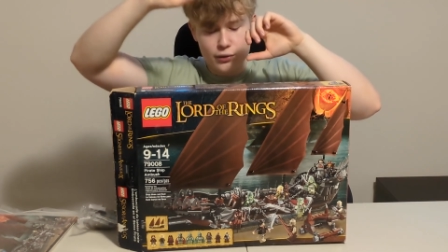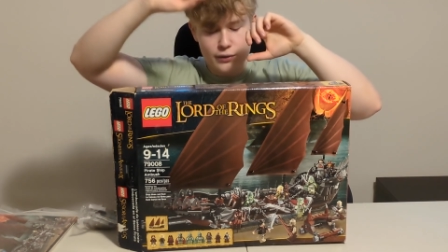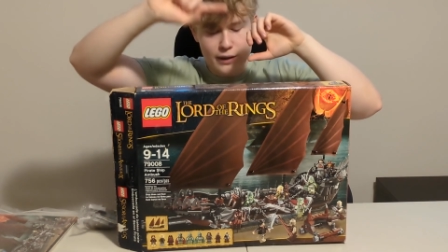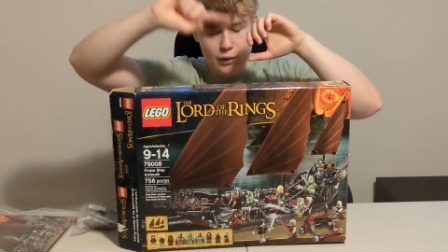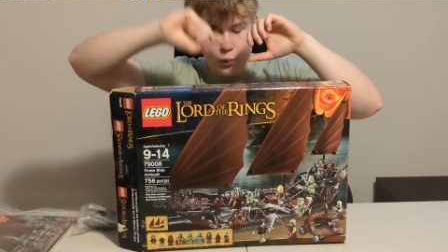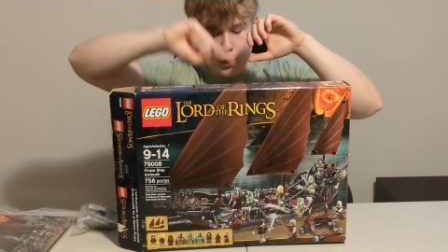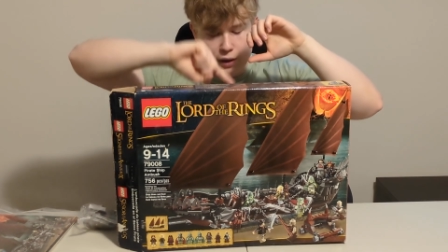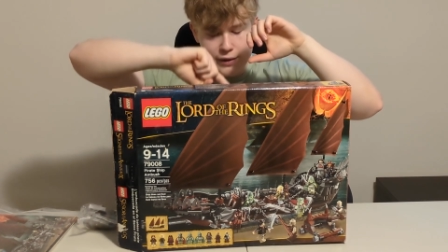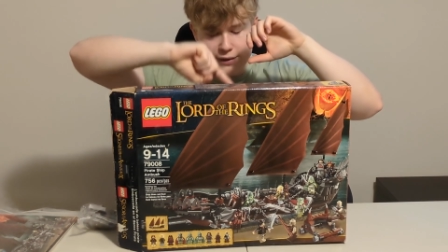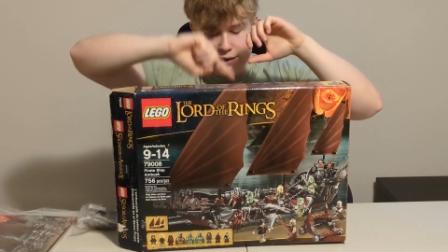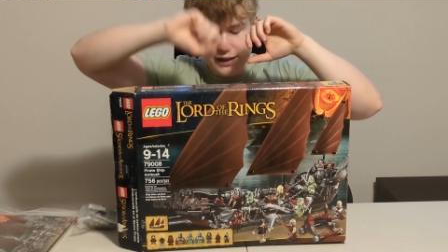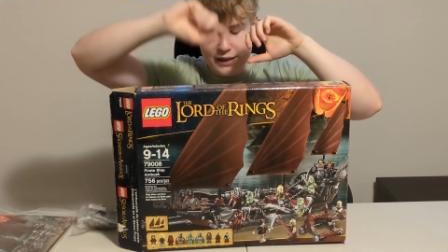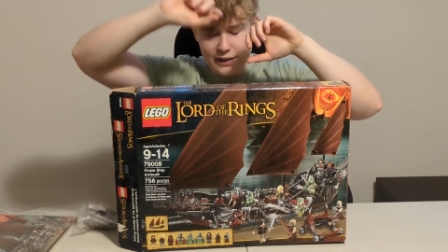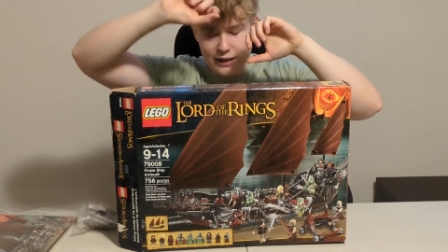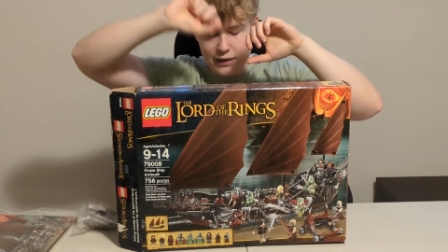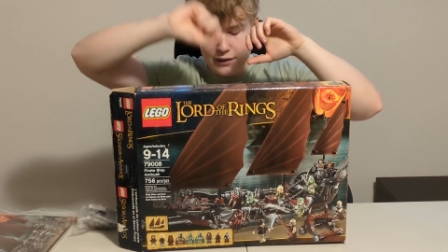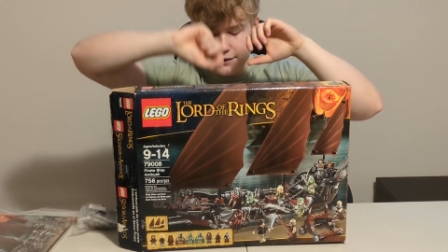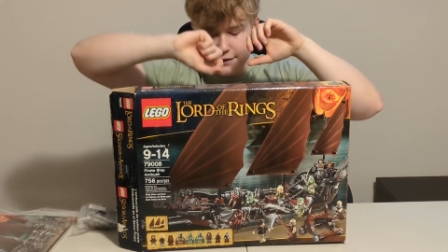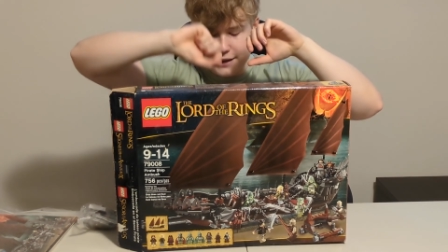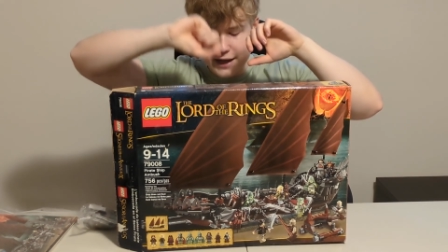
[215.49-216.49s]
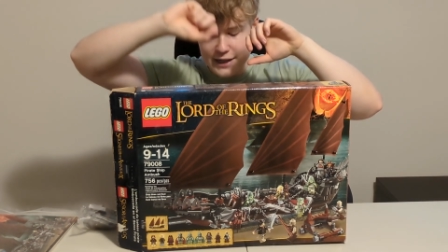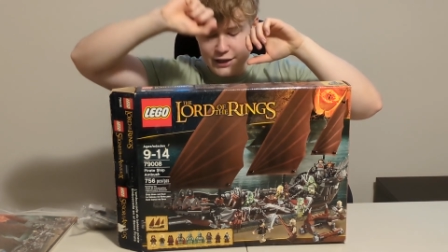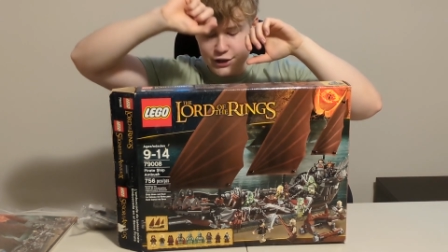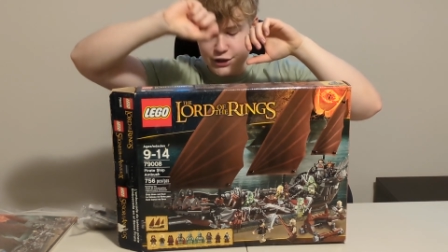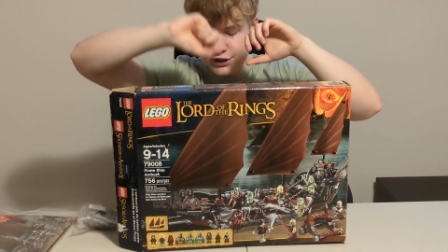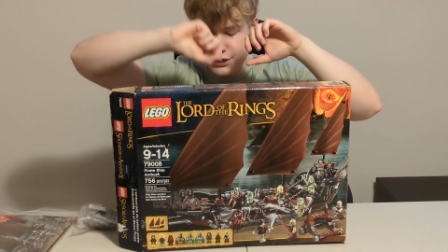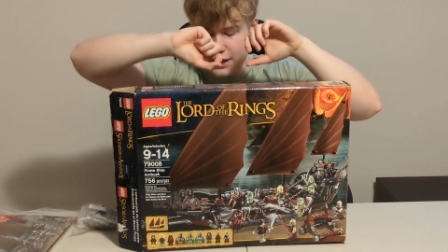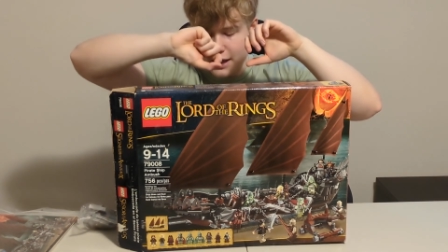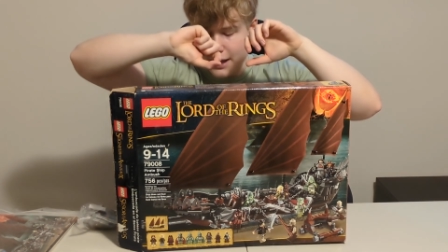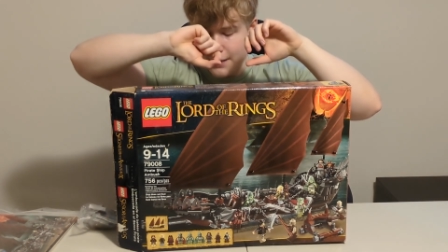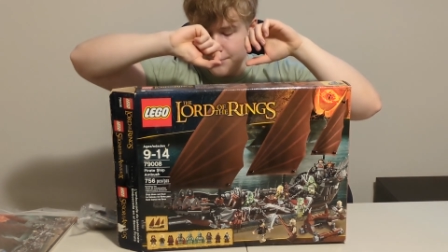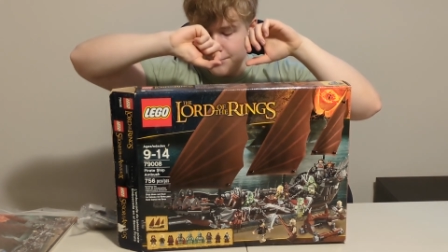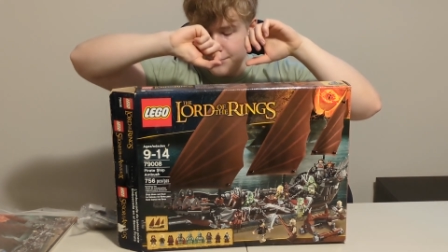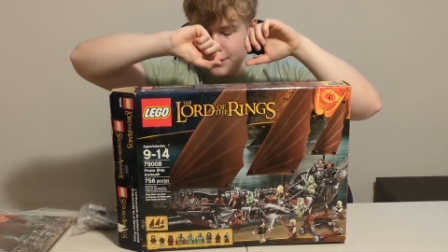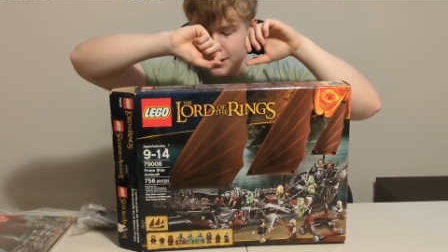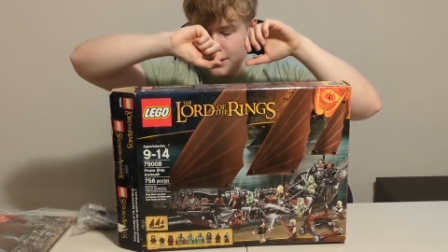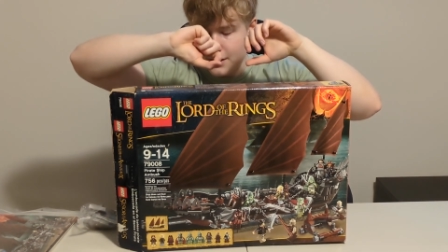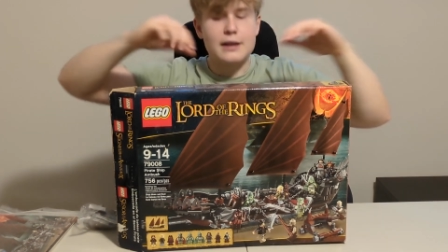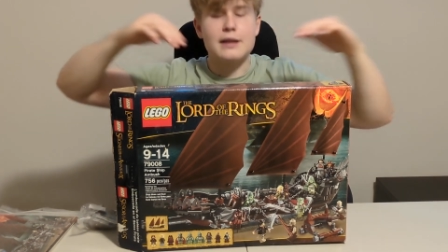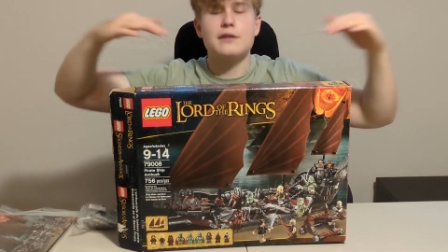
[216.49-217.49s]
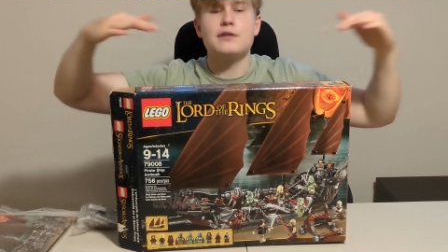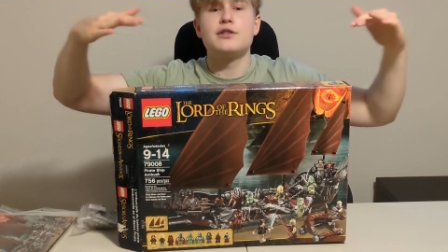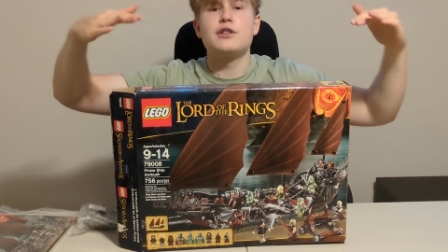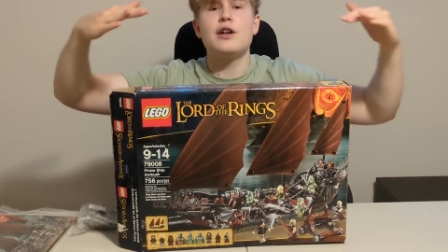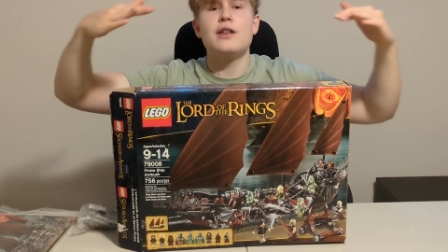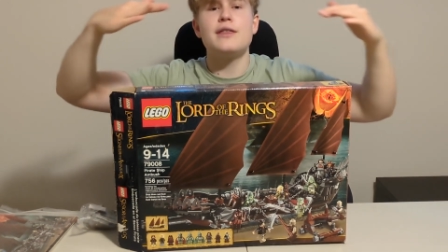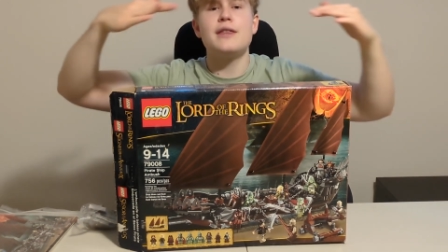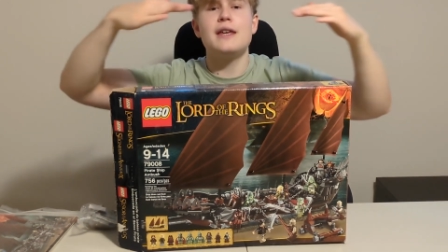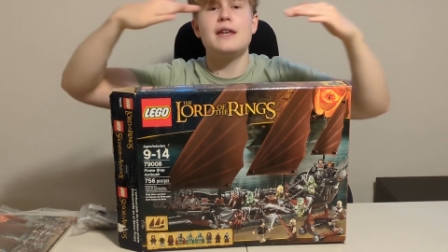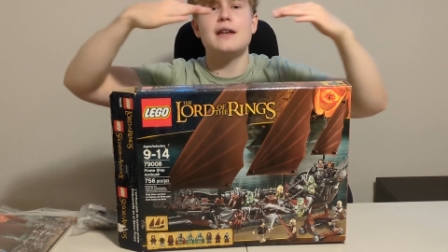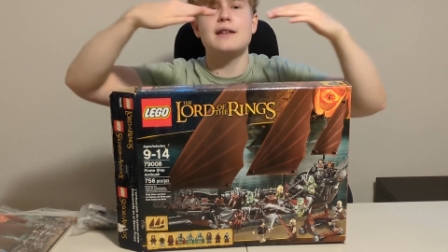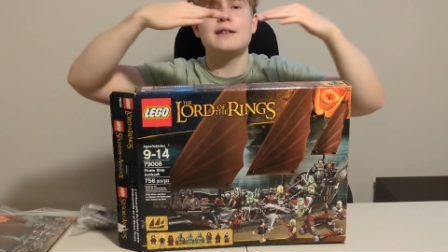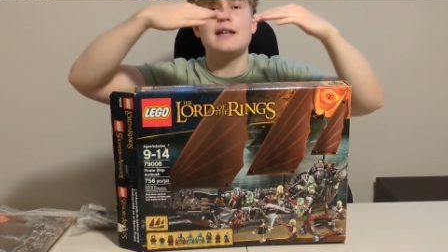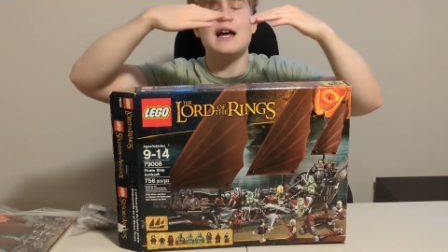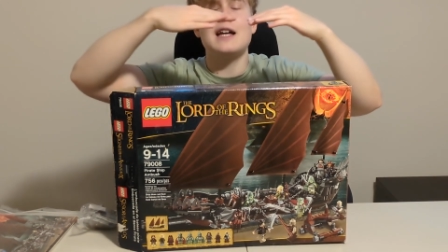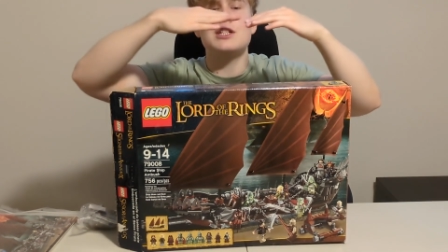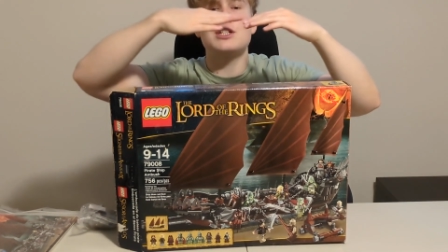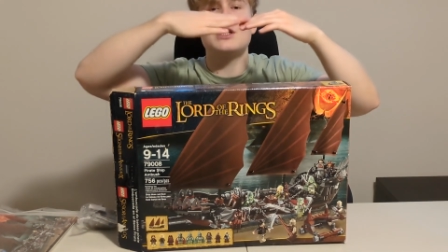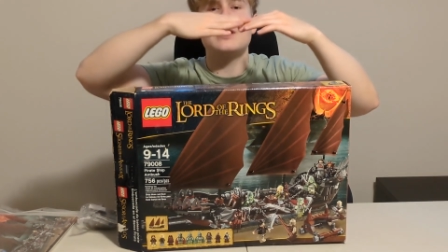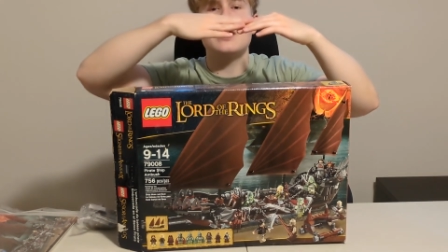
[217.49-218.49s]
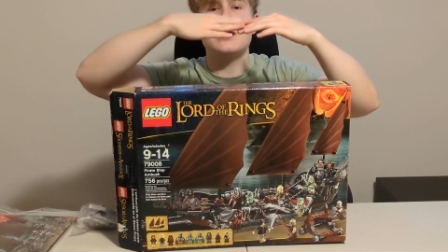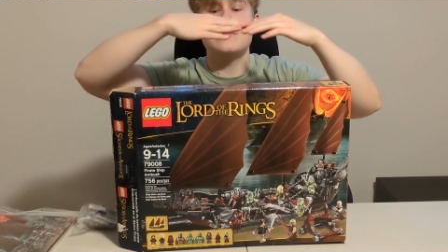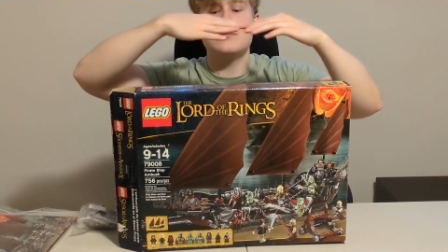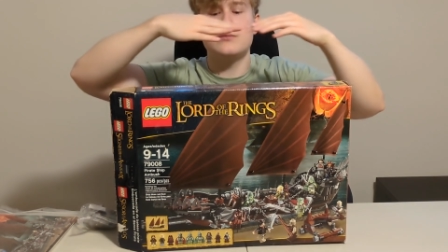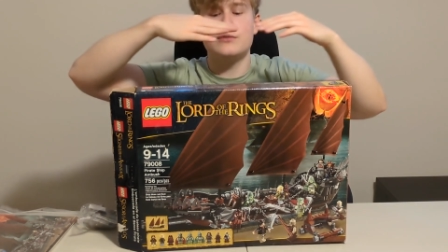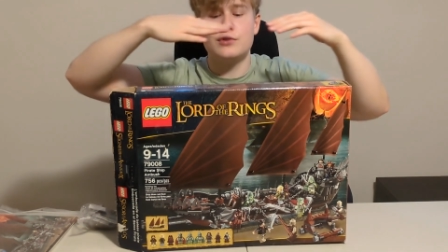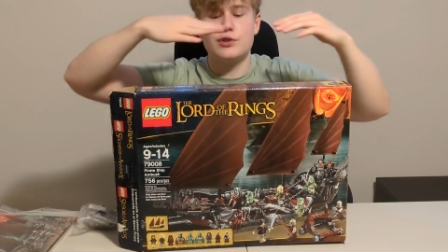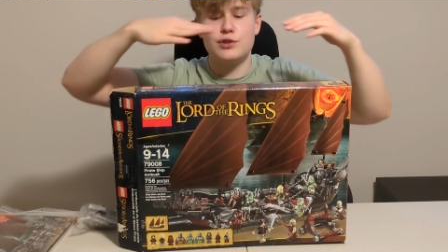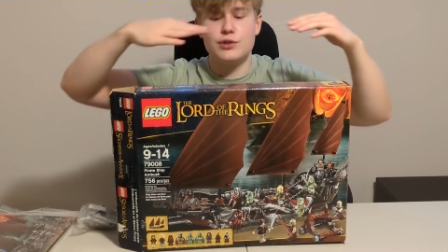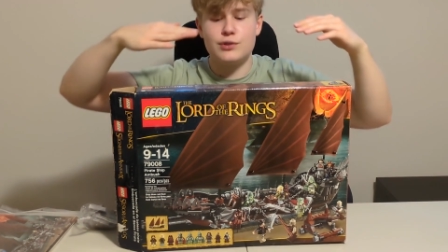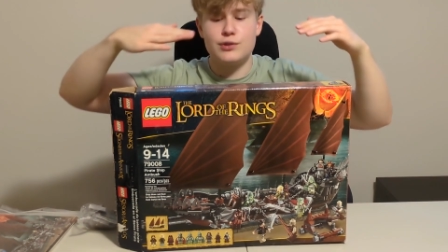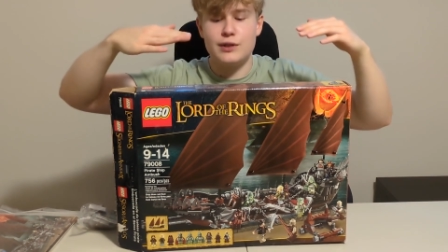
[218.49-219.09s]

only one thing that attaches them. Like there's nothing attaching them